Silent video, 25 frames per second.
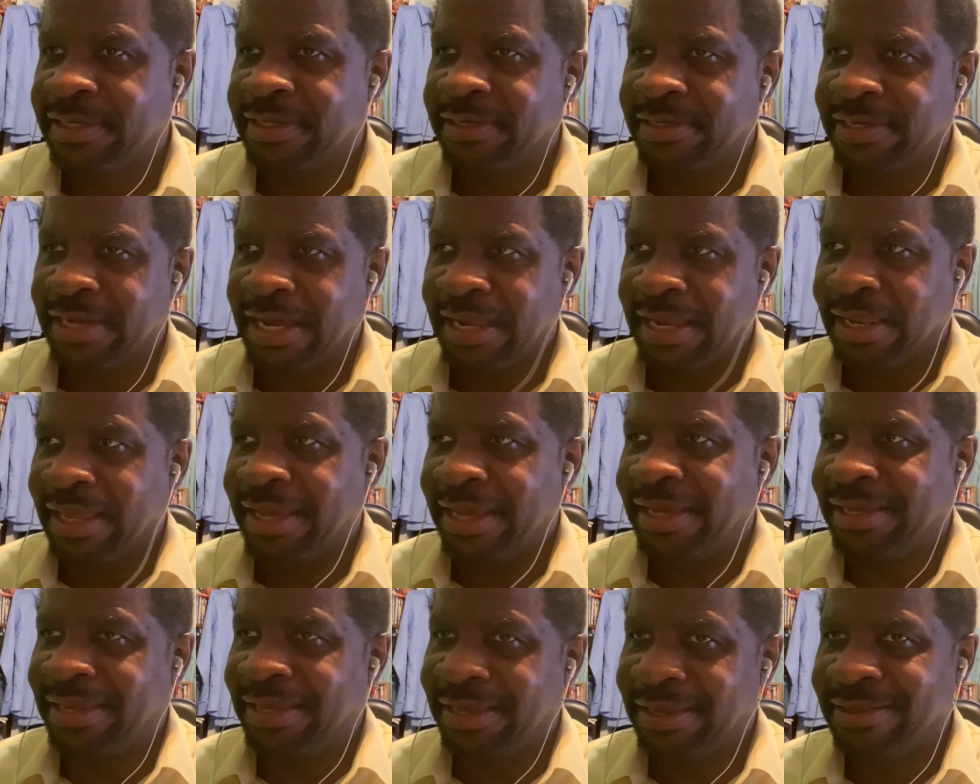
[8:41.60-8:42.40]
not
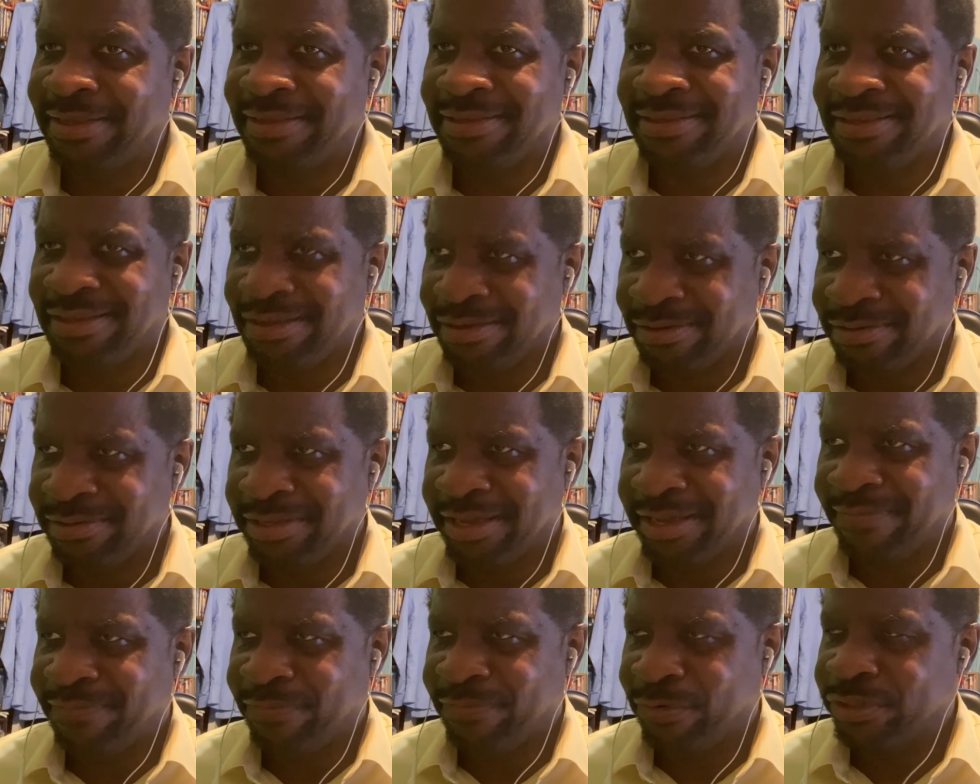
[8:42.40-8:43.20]
liking, you know,
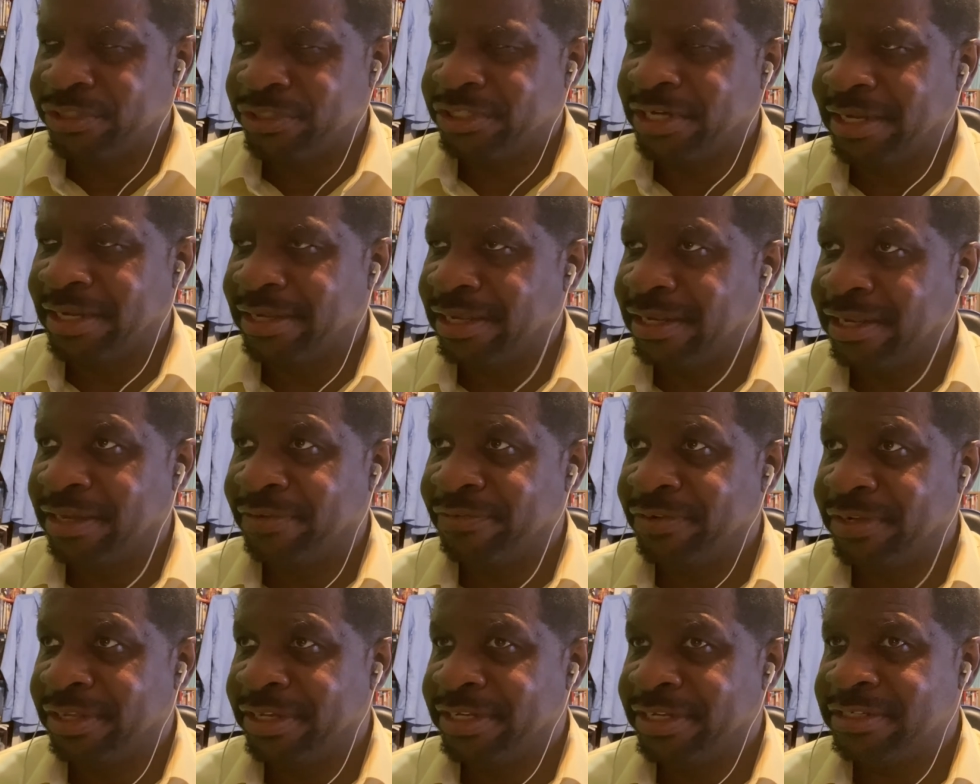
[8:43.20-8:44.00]
that first shot that they
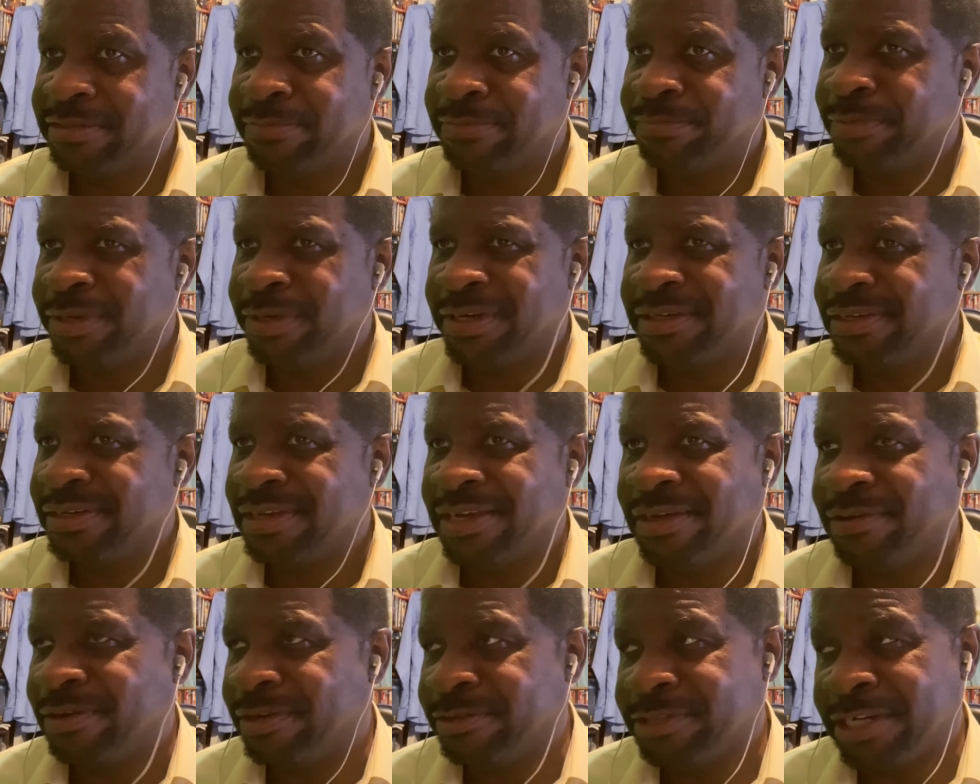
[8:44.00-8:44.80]
released, but
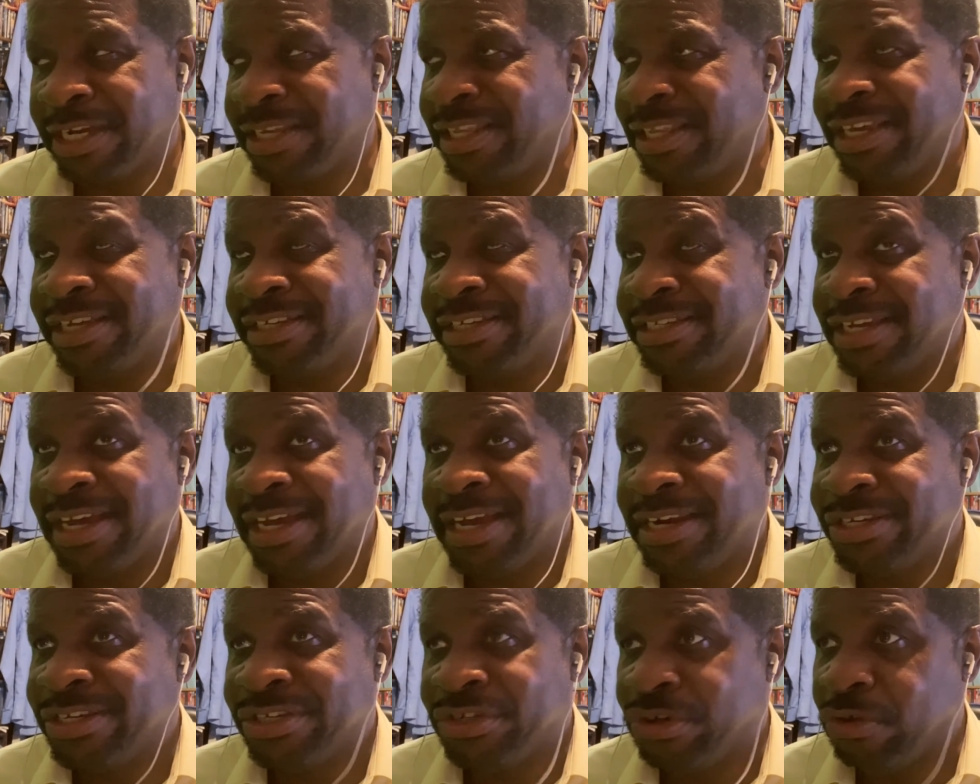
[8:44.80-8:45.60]
which I think is
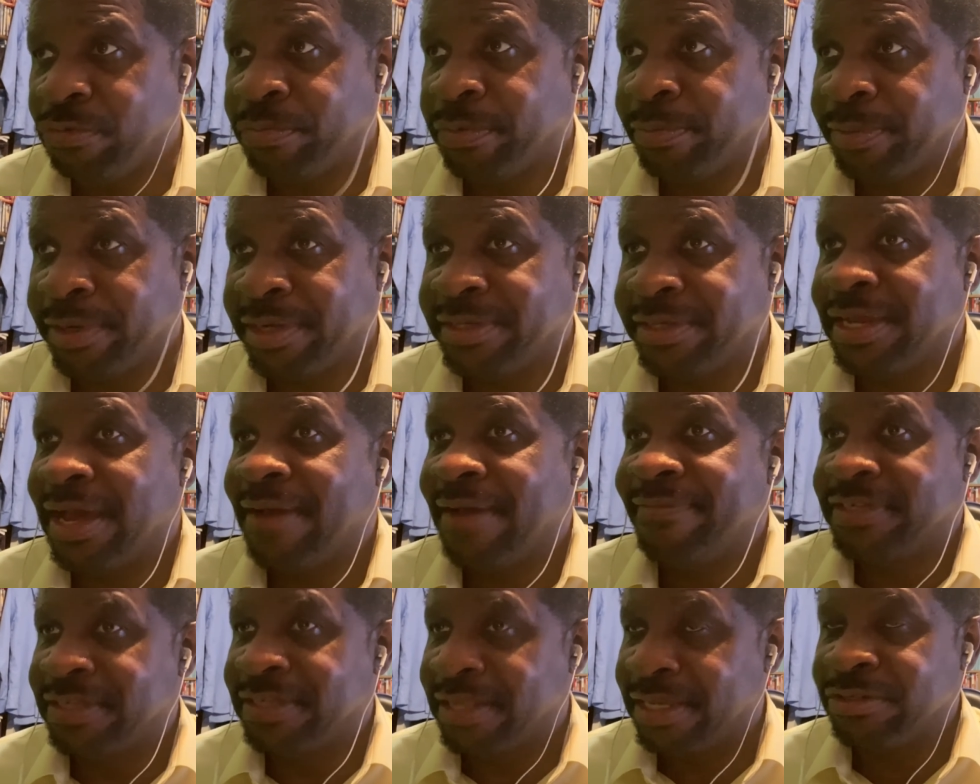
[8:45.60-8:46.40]
kind of stupid, because
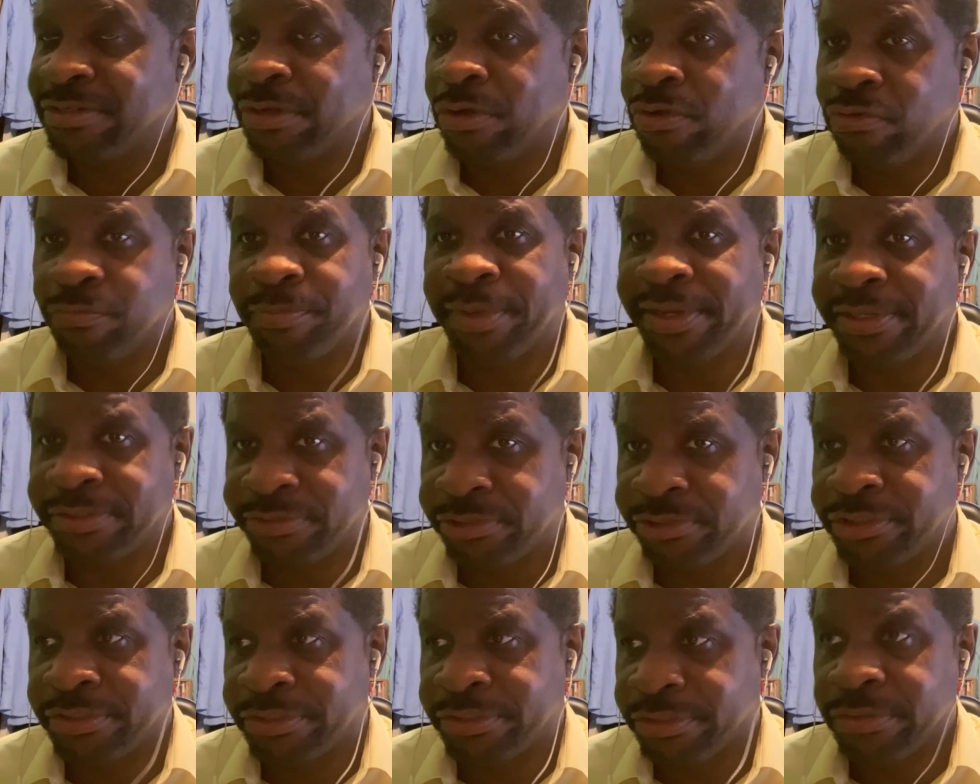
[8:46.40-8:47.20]
obviously that's a homemade
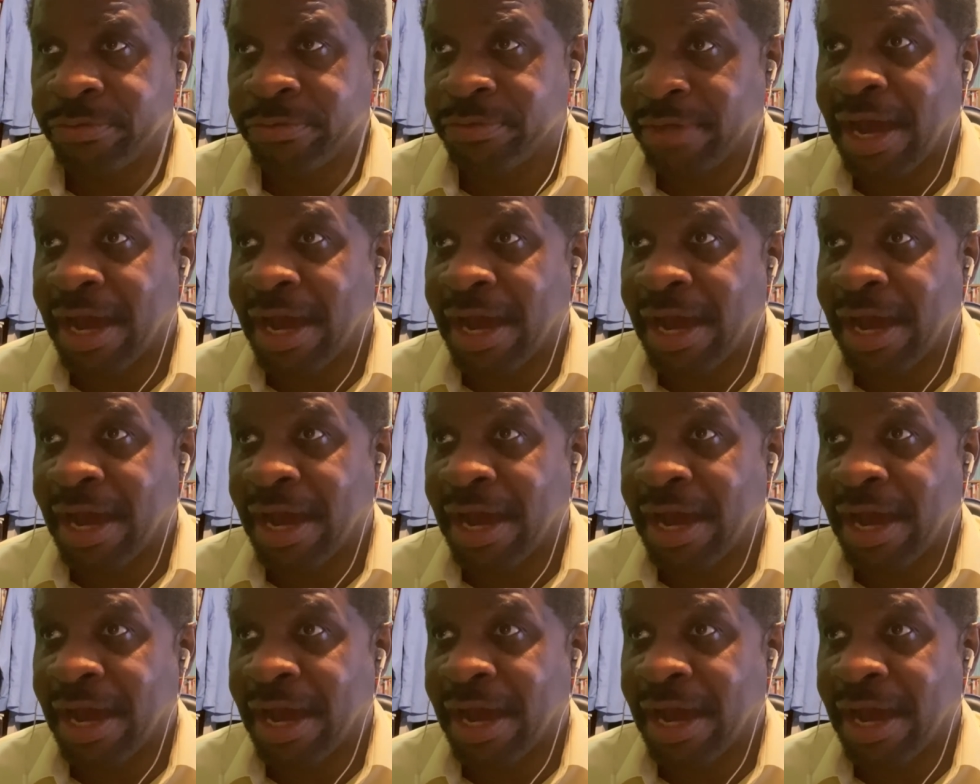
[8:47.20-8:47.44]
suit.